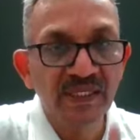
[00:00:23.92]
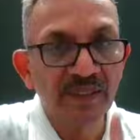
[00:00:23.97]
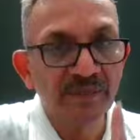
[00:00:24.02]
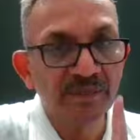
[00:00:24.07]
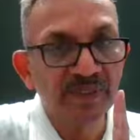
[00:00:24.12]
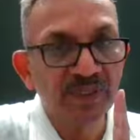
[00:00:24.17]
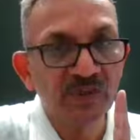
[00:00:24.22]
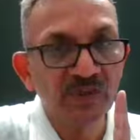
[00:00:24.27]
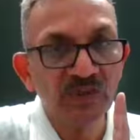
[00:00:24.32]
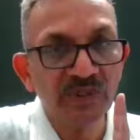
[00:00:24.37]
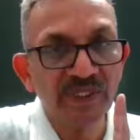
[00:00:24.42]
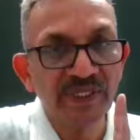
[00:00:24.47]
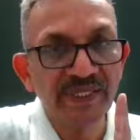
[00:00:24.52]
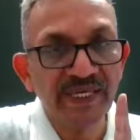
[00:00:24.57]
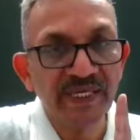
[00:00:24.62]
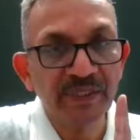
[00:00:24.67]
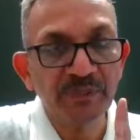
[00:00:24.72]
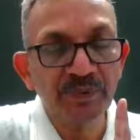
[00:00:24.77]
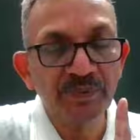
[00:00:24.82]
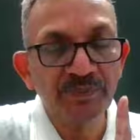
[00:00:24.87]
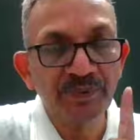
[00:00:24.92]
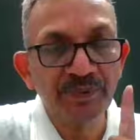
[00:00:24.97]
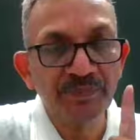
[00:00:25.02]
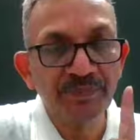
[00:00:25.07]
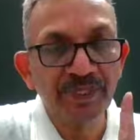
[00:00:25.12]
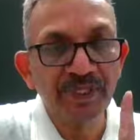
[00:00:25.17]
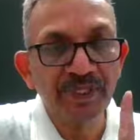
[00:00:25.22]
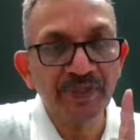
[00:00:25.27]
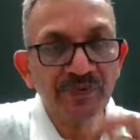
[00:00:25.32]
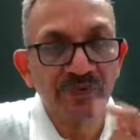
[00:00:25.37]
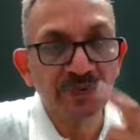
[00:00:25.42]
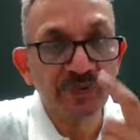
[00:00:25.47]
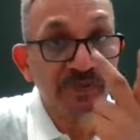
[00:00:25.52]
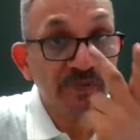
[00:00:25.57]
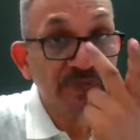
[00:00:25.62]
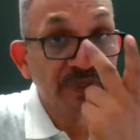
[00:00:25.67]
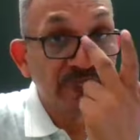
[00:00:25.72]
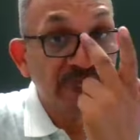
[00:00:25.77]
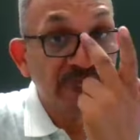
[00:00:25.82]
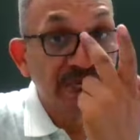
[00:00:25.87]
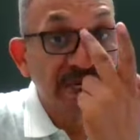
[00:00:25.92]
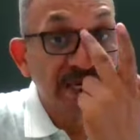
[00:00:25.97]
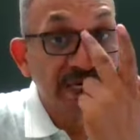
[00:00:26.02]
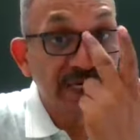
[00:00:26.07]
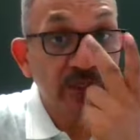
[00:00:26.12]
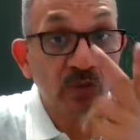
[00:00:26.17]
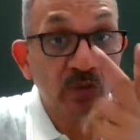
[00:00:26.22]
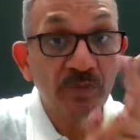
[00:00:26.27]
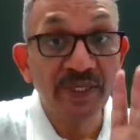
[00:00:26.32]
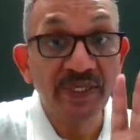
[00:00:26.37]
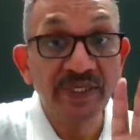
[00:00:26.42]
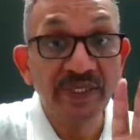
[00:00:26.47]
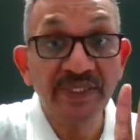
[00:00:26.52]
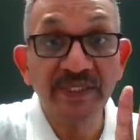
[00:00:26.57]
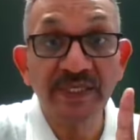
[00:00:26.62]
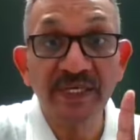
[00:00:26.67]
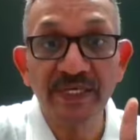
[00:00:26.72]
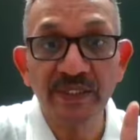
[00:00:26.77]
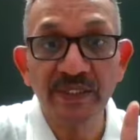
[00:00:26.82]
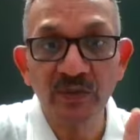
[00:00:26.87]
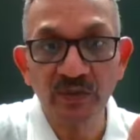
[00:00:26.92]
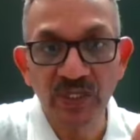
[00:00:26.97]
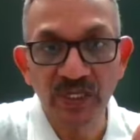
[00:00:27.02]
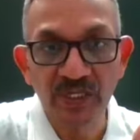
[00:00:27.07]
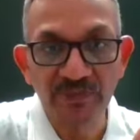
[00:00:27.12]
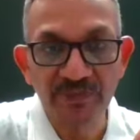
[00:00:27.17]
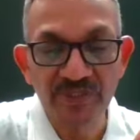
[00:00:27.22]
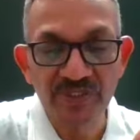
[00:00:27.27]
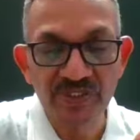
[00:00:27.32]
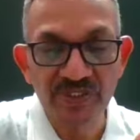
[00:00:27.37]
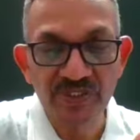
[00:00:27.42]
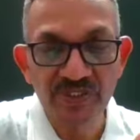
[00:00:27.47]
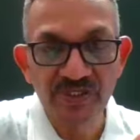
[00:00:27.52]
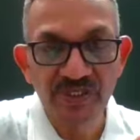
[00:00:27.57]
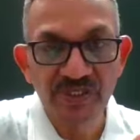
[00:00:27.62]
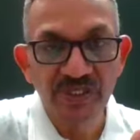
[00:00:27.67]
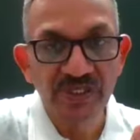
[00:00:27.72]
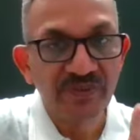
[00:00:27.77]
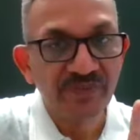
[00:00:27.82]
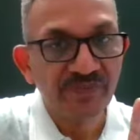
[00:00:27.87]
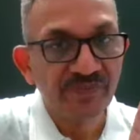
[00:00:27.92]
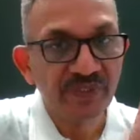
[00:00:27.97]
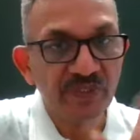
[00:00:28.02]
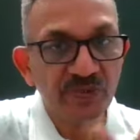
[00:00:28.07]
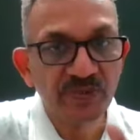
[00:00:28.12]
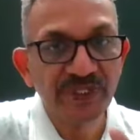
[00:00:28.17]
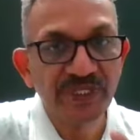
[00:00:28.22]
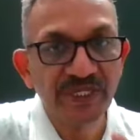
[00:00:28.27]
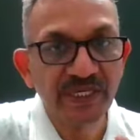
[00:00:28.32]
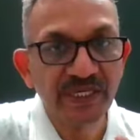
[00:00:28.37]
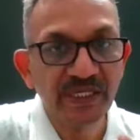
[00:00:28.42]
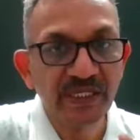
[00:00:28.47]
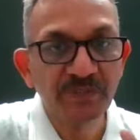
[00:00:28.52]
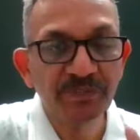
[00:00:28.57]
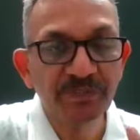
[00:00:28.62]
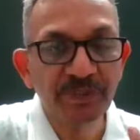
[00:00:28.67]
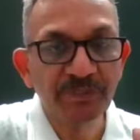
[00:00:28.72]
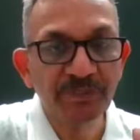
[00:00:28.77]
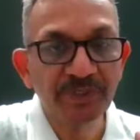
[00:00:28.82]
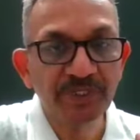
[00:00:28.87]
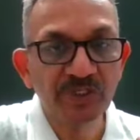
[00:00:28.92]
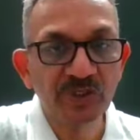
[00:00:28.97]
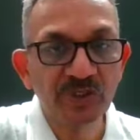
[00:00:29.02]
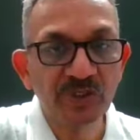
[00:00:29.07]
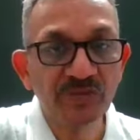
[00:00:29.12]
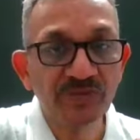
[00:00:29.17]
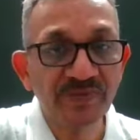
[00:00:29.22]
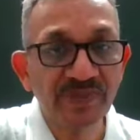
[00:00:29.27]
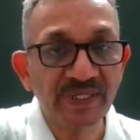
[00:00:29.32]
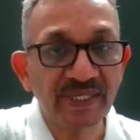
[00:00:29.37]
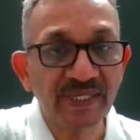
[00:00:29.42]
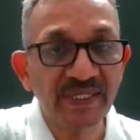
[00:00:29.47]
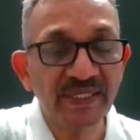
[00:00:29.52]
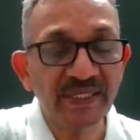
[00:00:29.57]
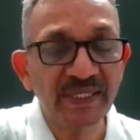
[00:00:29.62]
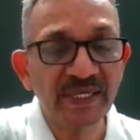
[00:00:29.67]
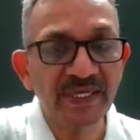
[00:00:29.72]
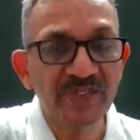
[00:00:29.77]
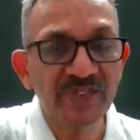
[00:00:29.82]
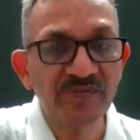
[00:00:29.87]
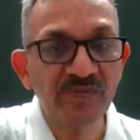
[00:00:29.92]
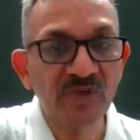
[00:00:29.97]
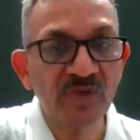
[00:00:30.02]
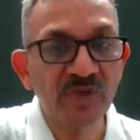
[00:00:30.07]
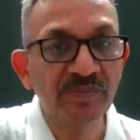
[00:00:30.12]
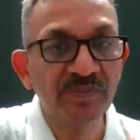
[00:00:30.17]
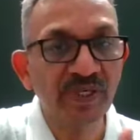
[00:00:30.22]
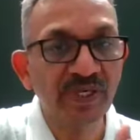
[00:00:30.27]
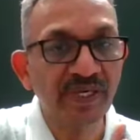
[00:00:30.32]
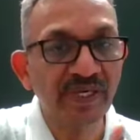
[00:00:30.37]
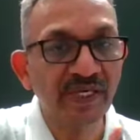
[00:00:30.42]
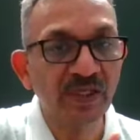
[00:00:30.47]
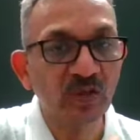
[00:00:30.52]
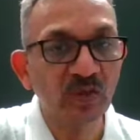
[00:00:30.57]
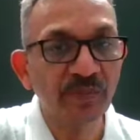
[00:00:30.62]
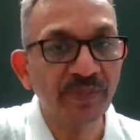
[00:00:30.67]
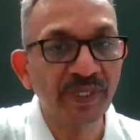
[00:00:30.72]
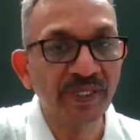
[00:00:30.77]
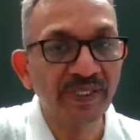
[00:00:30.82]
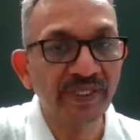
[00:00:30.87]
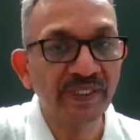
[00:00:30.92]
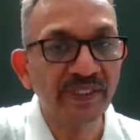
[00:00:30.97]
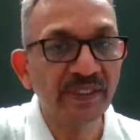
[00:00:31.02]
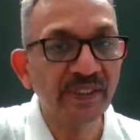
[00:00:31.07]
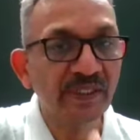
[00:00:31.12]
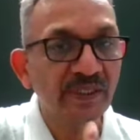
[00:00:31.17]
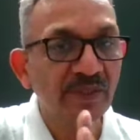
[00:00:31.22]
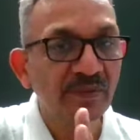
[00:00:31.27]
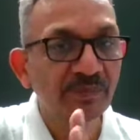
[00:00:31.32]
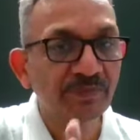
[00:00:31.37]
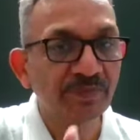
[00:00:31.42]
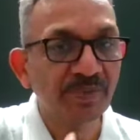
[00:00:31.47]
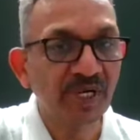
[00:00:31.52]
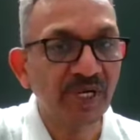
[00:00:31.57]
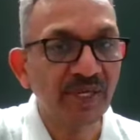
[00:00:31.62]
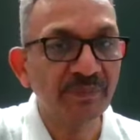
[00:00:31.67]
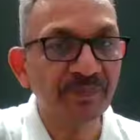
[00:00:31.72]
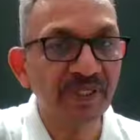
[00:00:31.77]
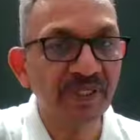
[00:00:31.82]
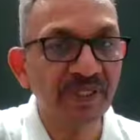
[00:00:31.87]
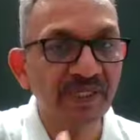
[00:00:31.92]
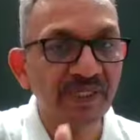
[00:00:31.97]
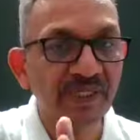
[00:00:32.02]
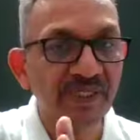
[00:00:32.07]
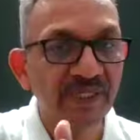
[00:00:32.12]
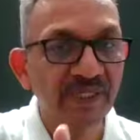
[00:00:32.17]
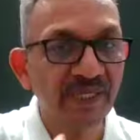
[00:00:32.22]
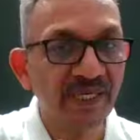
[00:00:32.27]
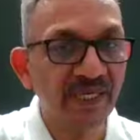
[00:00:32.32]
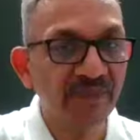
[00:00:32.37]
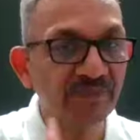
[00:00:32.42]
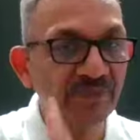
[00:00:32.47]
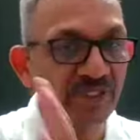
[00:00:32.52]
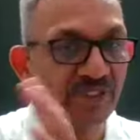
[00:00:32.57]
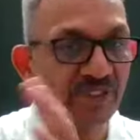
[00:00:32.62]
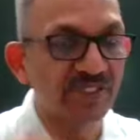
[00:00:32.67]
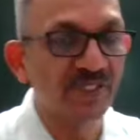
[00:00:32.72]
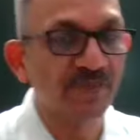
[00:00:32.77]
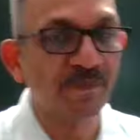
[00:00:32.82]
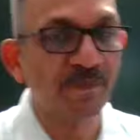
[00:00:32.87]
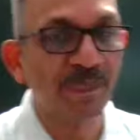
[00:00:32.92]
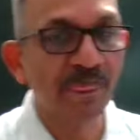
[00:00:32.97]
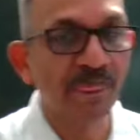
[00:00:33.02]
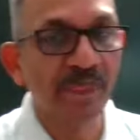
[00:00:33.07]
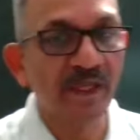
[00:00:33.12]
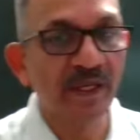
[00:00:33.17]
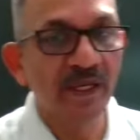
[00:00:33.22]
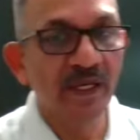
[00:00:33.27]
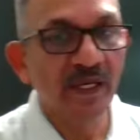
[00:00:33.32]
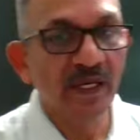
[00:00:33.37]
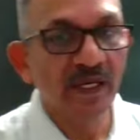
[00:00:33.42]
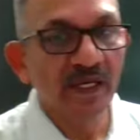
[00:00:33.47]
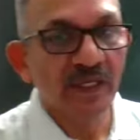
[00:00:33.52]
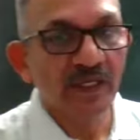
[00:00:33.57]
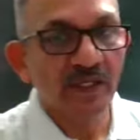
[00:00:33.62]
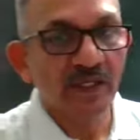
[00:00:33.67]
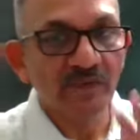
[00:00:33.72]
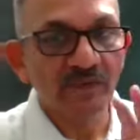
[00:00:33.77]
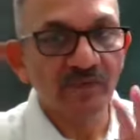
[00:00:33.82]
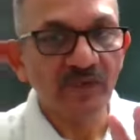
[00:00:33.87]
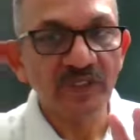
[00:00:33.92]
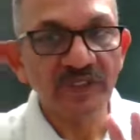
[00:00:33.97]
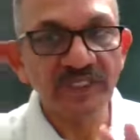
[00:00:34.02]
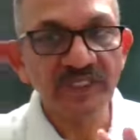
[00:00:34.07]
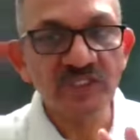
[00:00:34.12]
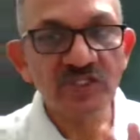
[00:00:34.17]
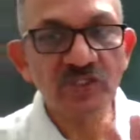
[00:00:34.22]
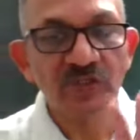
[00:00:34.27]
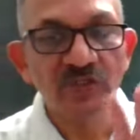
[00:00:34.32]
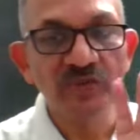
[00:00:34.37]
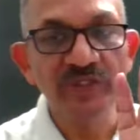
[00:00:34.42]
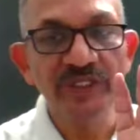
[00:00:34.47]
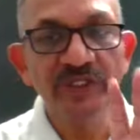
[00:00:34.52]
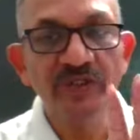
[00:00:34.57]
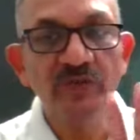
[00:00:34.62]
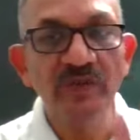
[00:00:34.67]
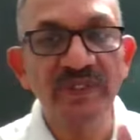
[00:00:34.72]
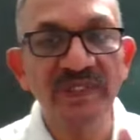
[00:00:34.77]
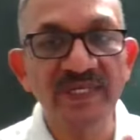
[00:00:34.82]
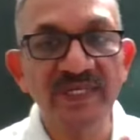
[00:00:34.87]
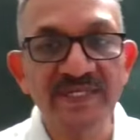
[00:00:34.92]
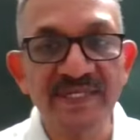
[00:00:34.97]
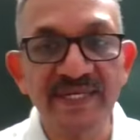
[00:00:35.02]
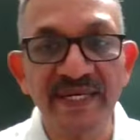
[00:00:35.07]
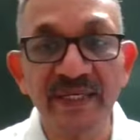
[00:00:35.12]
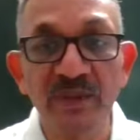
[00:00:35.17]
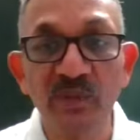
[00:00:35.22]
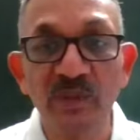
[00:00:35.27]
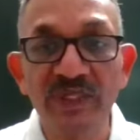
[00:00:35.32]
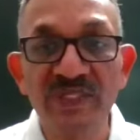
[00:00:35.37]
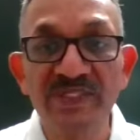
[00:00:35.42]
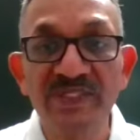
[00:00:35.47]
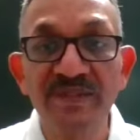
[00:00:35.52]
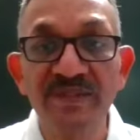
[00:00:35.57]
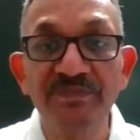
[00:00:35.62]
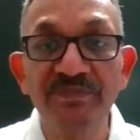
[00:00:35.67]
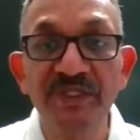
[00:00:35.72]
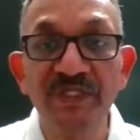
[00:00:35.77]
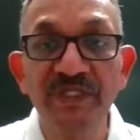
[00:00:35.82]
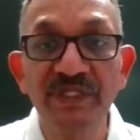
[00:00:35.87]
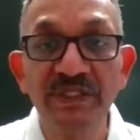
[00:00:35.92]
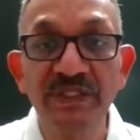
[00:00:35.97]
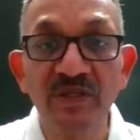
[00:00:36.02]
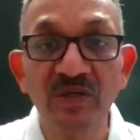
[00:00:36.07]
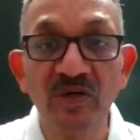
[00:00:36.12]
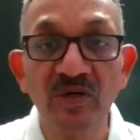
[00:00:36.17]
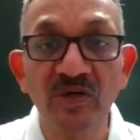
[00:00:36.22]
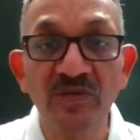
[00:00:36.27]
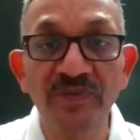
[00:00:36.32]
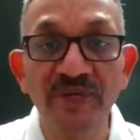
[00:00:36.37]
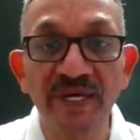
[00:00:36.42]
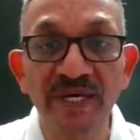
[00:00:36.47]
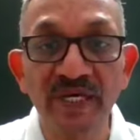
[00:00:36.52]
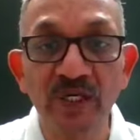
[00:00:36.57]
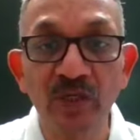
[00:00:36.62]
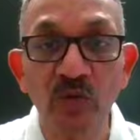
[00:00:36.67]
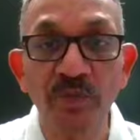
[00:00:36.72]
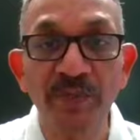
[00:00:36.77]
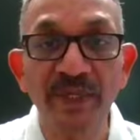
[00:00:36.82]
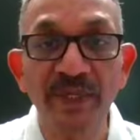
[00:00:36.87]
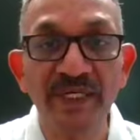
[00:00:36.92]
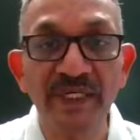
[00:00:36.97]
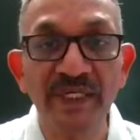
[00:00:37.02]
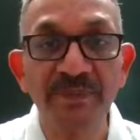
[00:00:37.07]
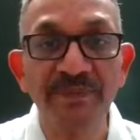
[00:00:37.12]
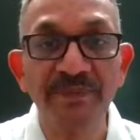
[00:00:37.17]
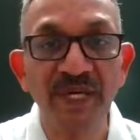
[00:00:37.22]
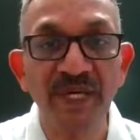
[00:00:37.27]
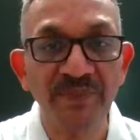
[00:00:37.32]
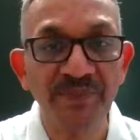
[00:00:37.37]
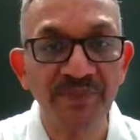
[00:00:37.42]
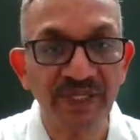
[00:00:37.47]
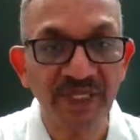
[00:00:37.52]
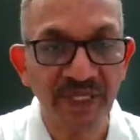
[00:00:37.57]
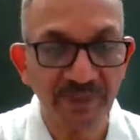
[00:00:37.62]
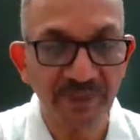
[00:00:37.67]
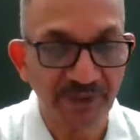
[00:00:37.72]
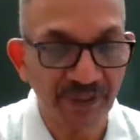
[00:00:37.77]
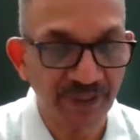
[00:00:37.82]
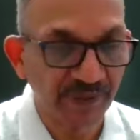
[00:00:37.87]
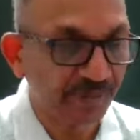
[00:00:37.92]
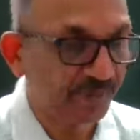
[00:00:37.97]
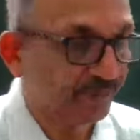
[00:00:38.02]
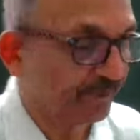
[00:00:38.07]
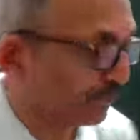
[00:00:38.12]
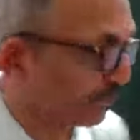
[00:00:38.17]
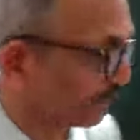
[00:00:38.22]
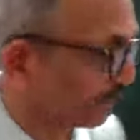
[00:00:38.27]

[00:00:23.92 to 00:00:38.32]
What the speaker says: Number two, they can be prepared from aromatic hydrocarbons. First, we take up preparation of aryl halides from aromatic primary amines. Now, for this, you need to understand what is the meaning of aromatic primary amine.